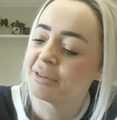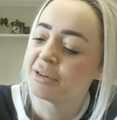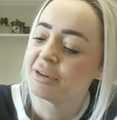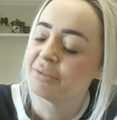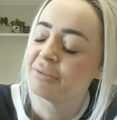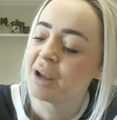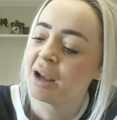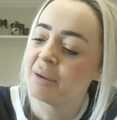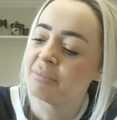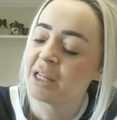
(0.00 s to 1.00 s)
sort of
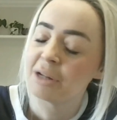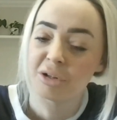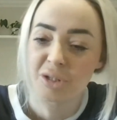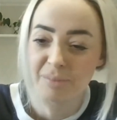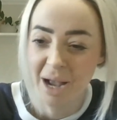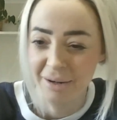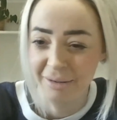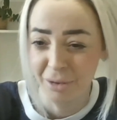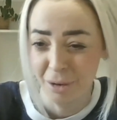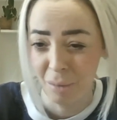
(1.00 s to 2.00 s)
inclusion partners
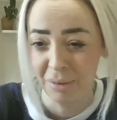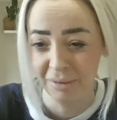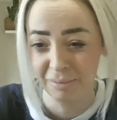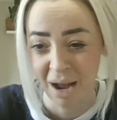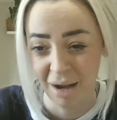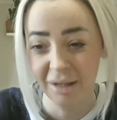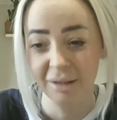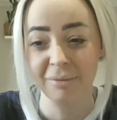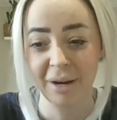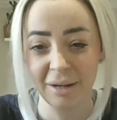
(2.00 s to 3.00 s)
who help us market
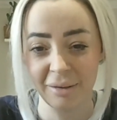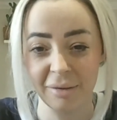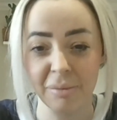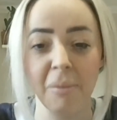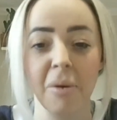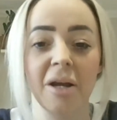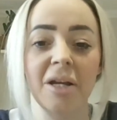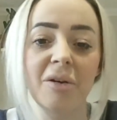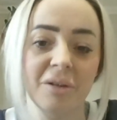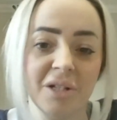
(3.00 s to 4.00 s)
the vacancies we're
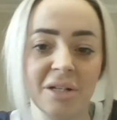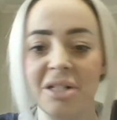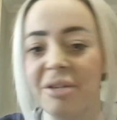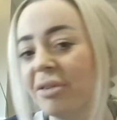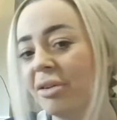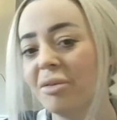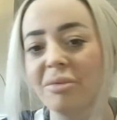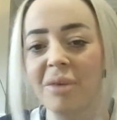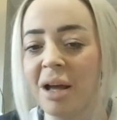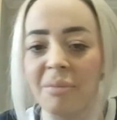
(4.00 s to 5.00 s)
working on to different
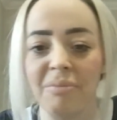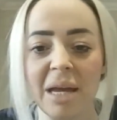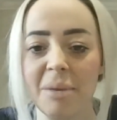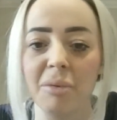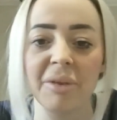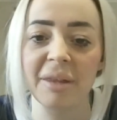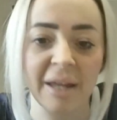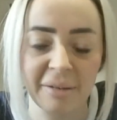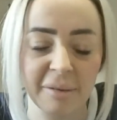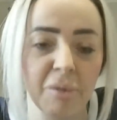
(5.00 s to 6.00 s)
people that
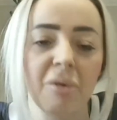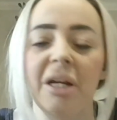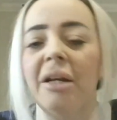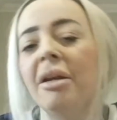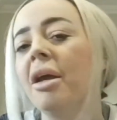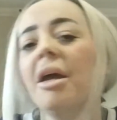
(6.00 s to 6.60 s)
they're supporting,